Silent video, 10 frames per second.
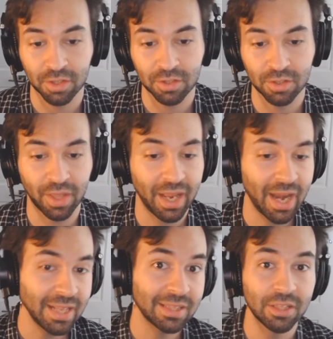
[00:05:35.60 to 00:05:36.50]
so that
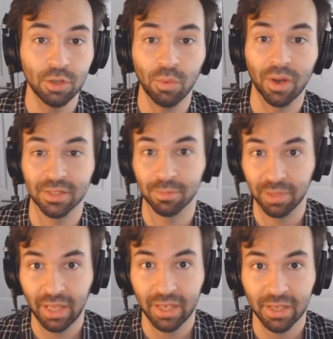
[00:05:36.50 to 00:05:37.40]
anything you want to
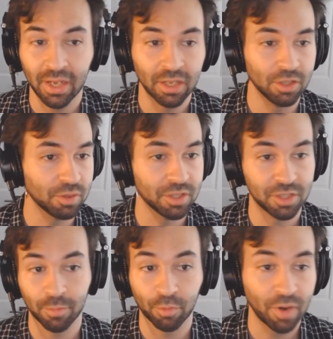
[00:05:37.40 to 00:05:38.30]
play, you can
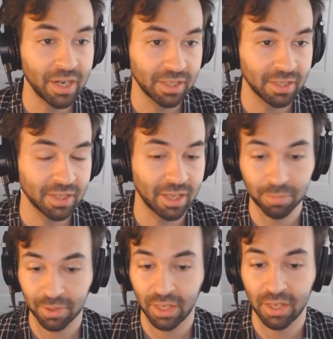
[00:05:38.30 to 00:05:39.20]
jump right in and
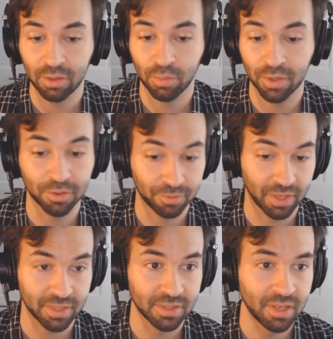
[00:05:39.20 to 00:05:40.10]
play with your
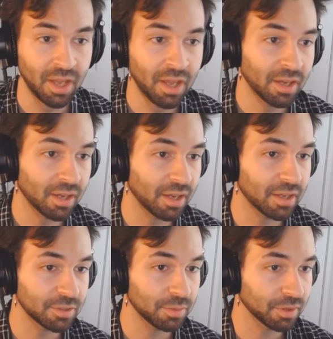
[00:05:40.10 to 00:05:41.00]
friends.
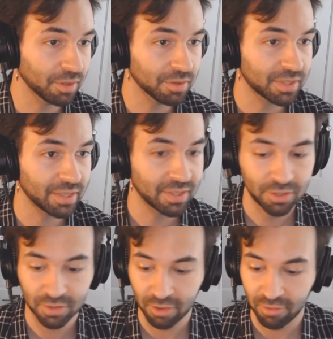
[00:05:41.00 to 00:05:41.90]
So we'll close that dice
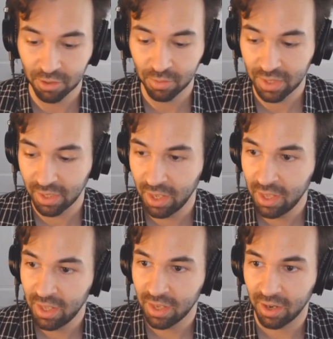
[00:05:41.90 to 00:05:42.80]
tray real quick.
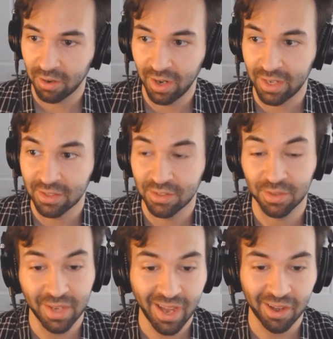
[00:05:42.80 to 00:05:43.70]
All right, so
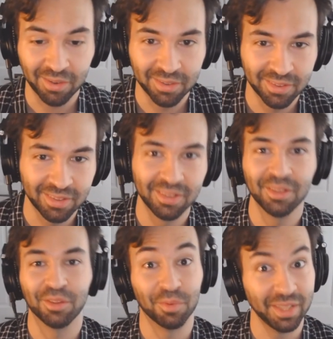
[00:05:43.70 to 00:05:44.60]
now
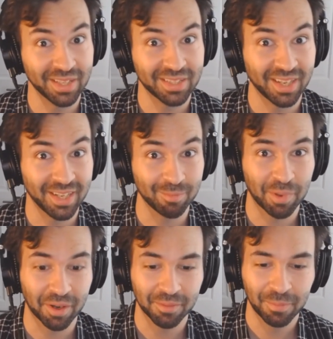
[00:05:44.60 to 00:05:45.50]
the really exciting
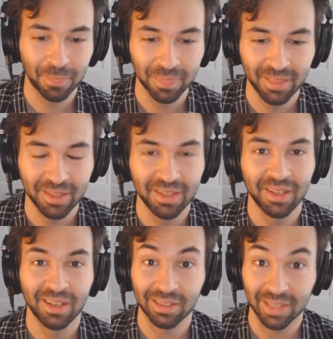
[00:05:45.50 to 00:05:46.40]
part.
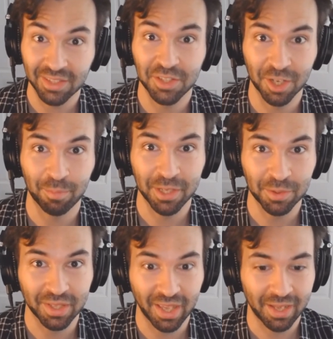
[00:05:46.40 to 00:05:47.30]
Let's jump into a
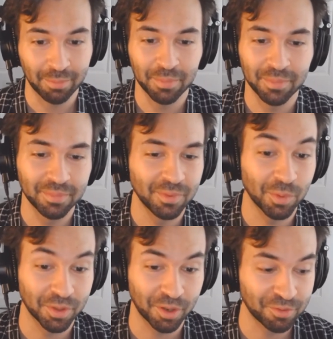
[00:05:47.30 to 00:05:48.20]
game
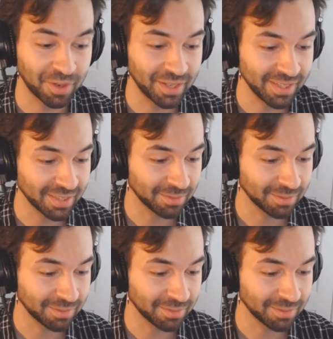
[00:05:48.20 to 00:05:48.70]
with our friend Ian.